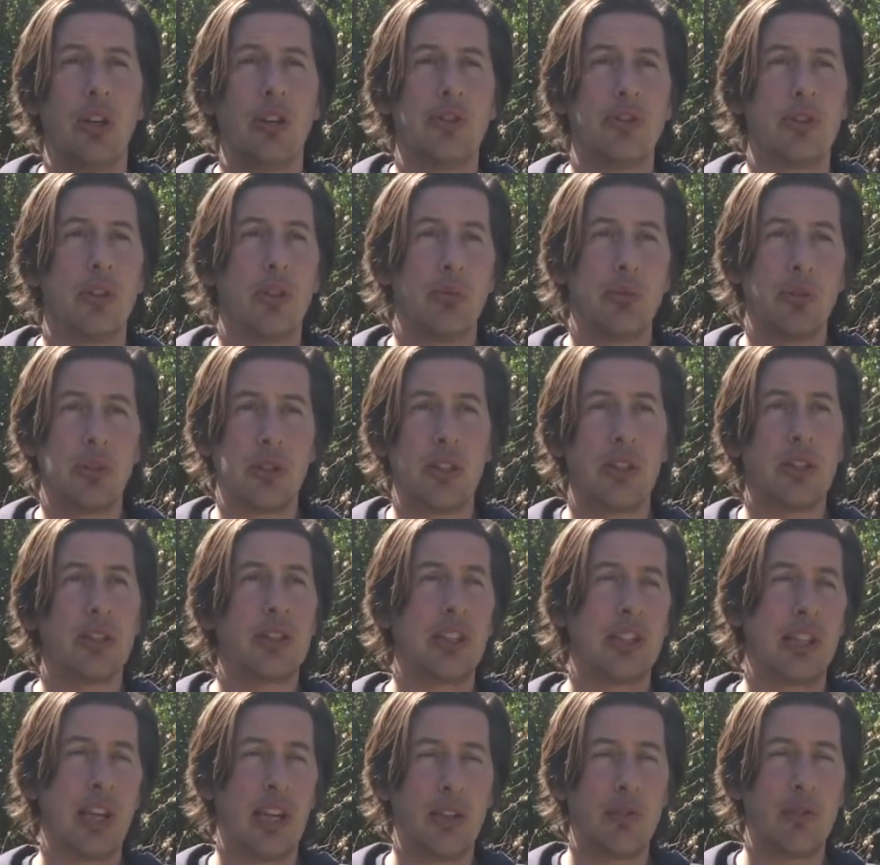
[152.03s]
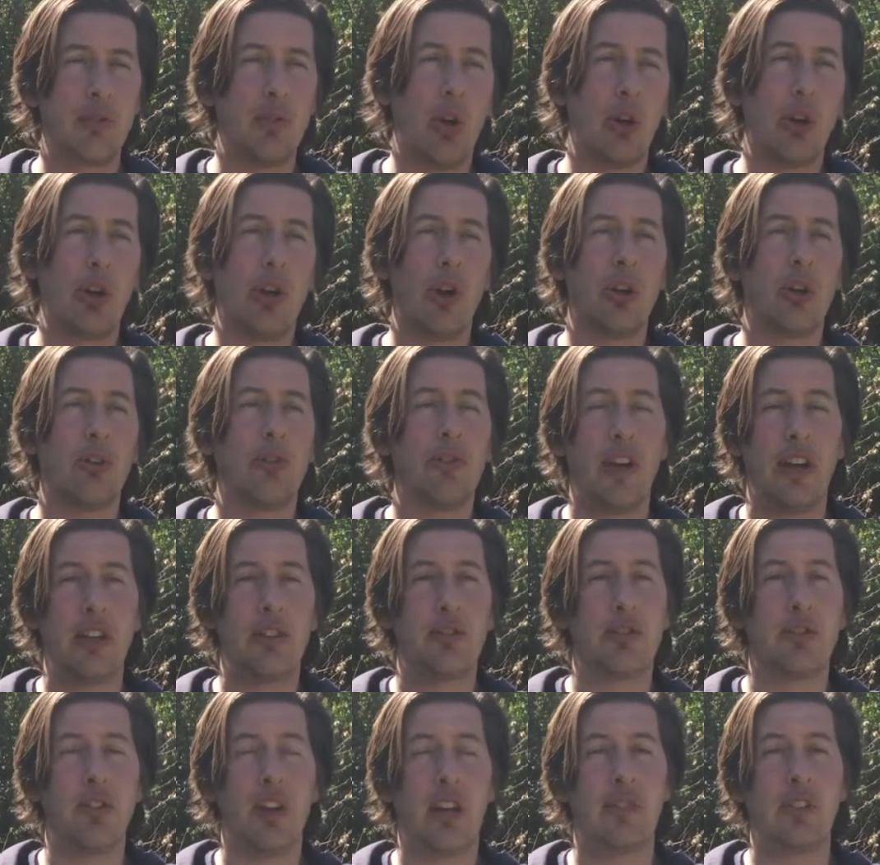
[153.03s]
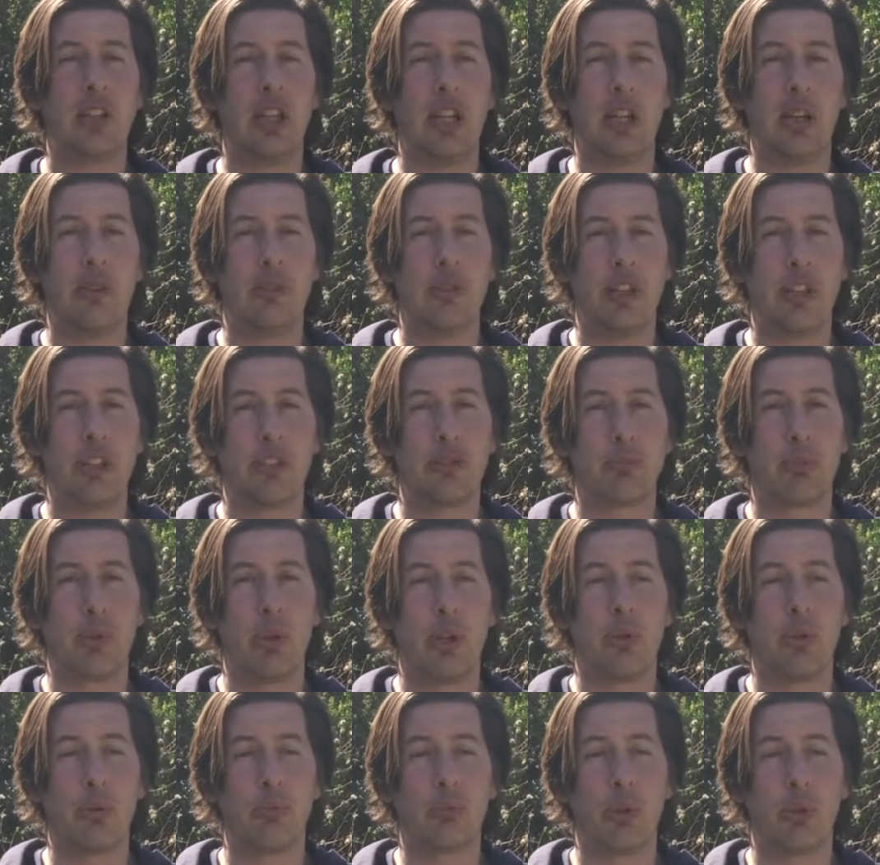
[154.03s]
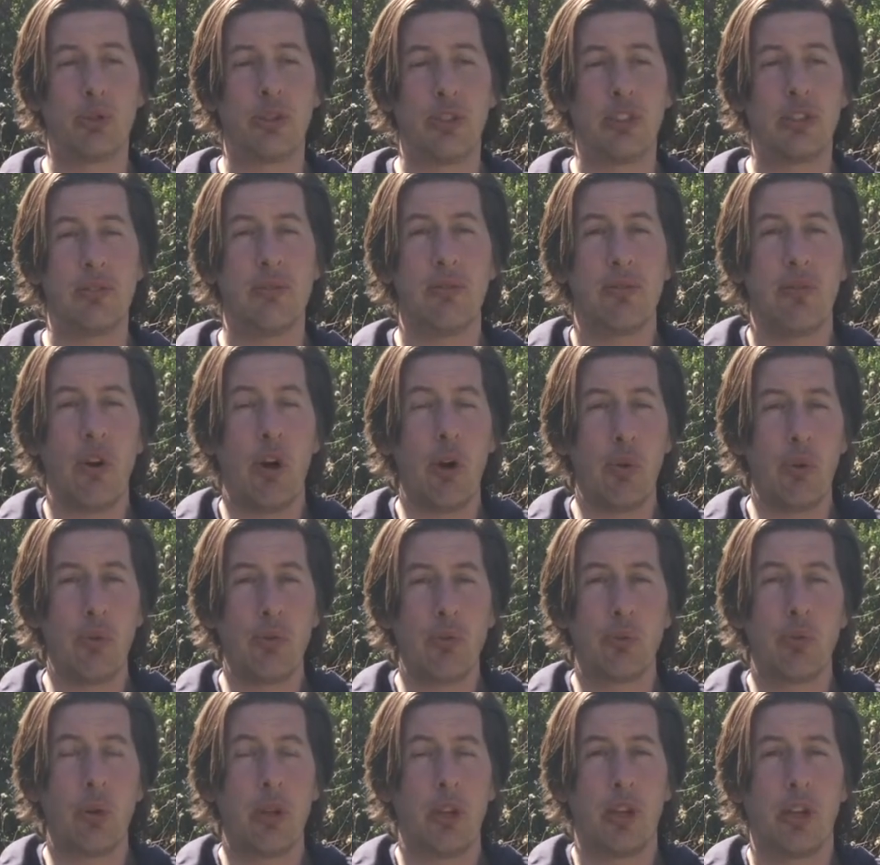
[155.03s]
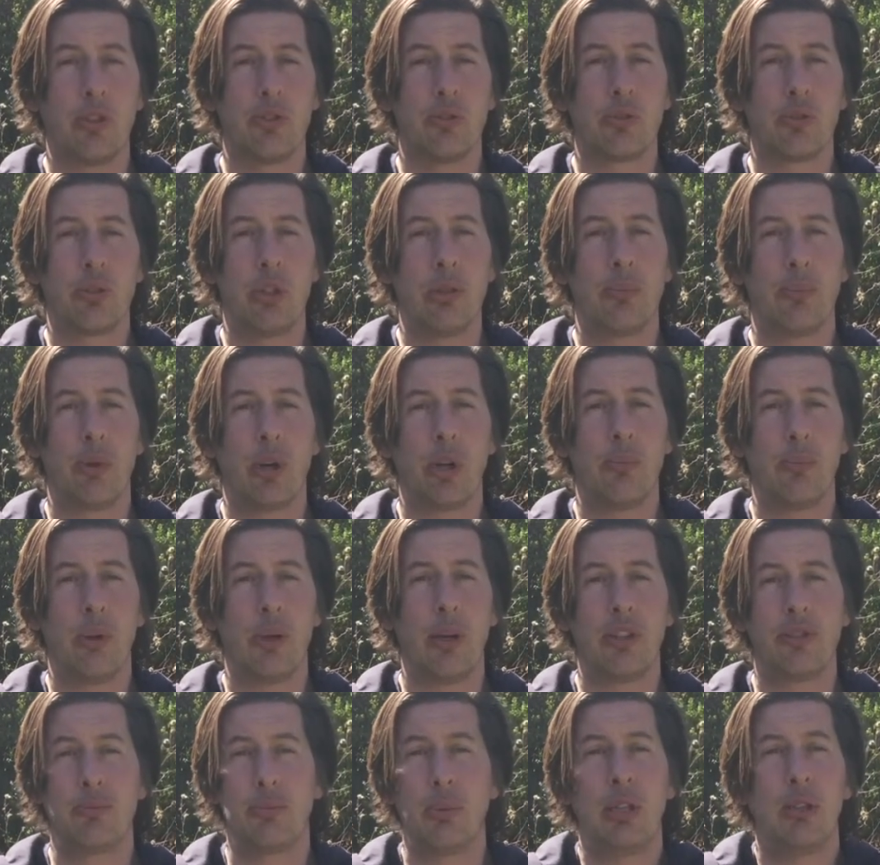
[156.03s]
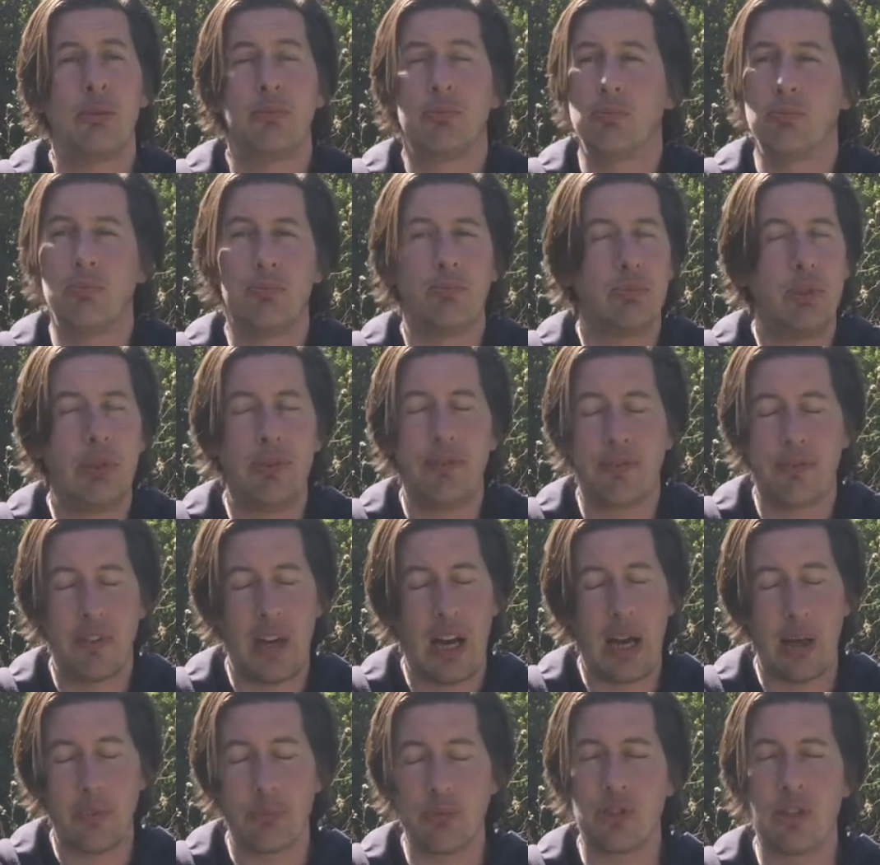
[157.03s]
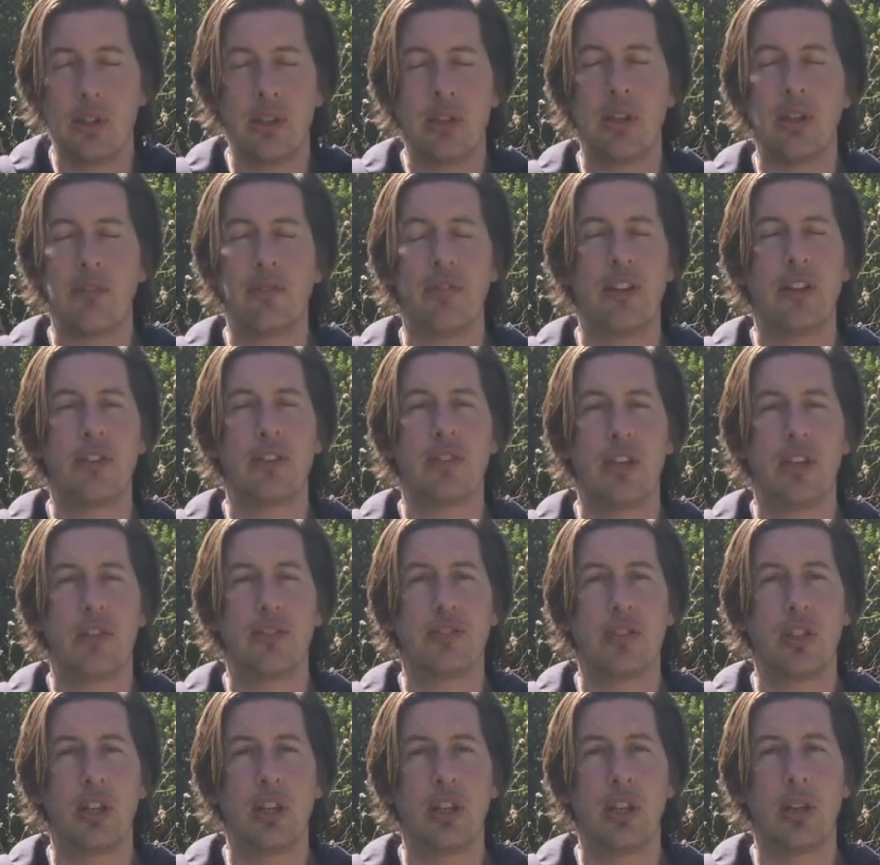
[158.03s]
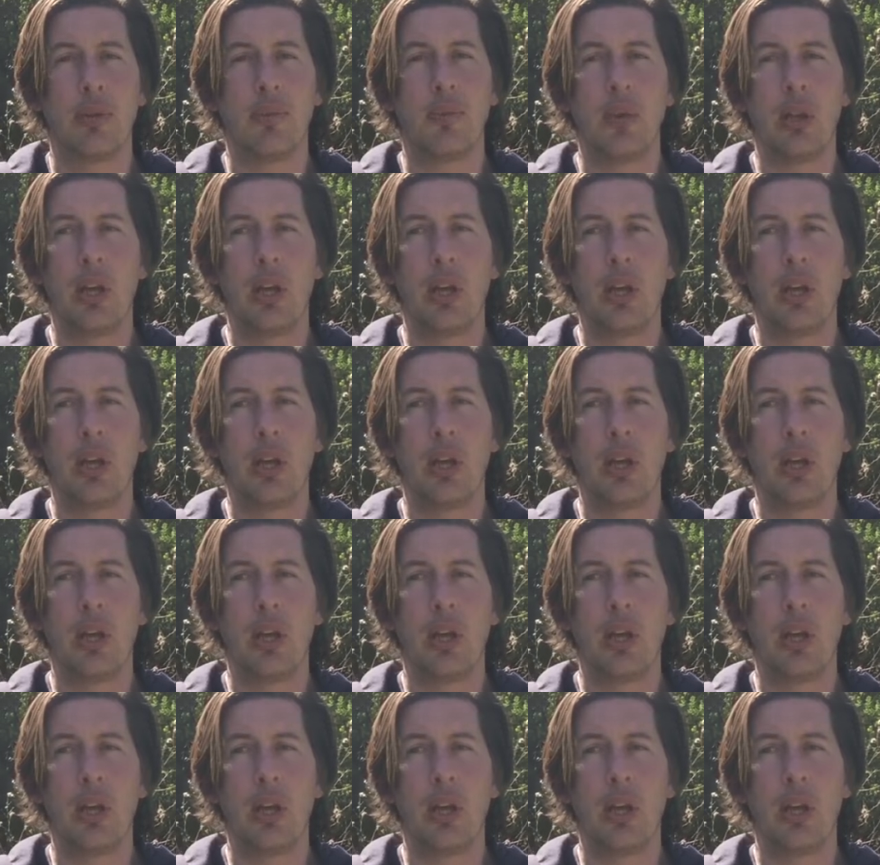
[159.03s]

So the kind of knock-on effects of having the Lovelinks project involved with our degree programme has been absolutely fantastic.